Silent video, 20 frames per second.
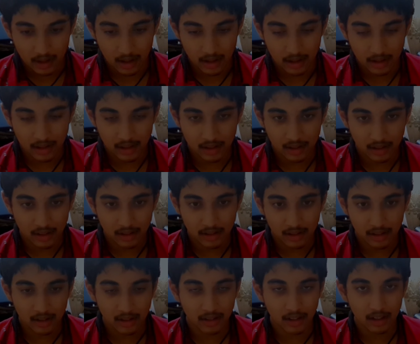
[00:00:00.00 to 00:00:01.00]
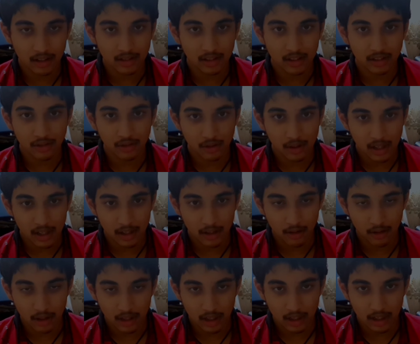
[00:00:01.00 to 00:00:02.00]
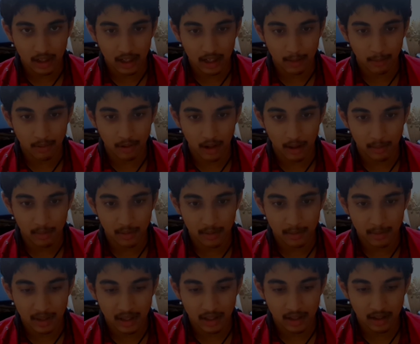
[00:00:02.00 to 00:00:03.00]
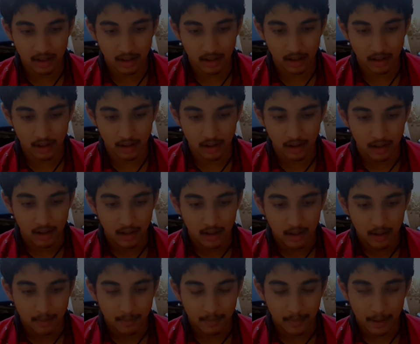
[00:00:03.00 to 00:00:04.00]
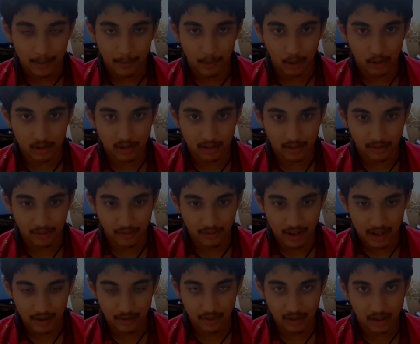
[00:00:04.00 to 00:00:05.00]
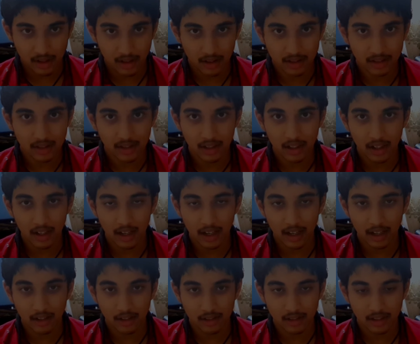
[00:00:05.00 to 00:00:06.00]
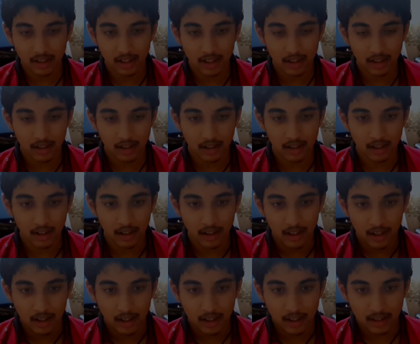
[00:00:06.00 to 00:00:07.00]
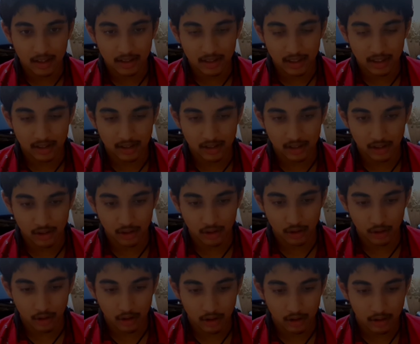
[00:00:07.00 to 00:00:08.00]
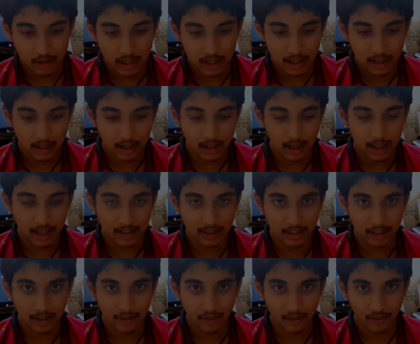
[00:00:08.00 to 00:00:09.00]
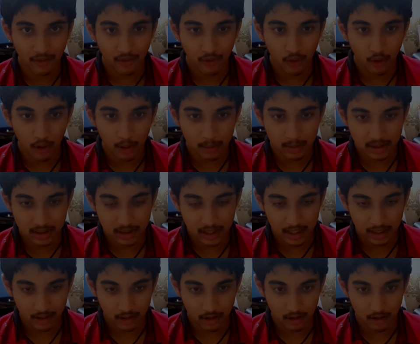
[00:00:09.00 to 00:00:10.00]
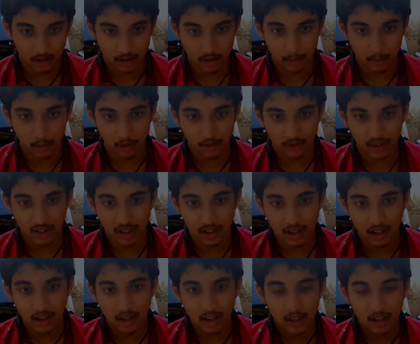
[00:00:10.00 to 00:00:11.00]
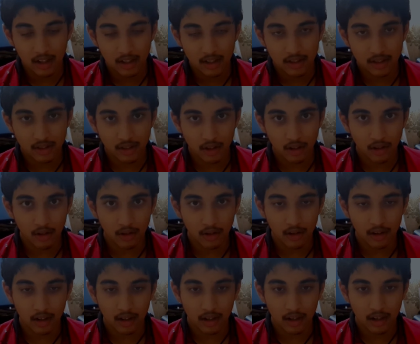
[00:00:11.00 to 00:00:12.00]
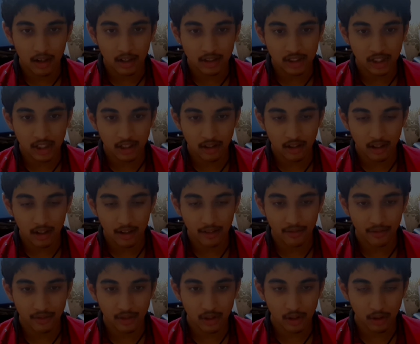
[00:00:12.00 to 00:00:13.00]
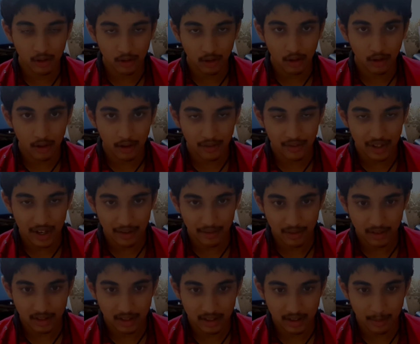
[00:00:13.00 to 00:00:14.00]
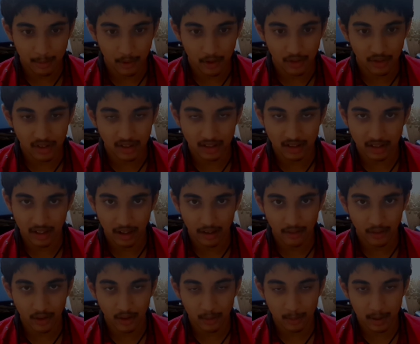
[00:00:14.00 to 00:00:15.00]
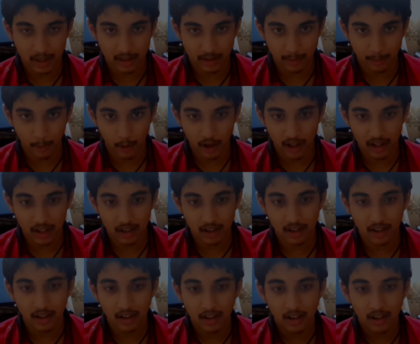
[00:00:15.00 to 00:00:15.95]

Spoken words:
This Godzilla is really unique and probably my most favorite Godzilla, I could say, because it's just so unique and the different forms it takes throughout the movie. So, if you don't know, if you haven't seen the movie, this is kind of gonna be a spoiler.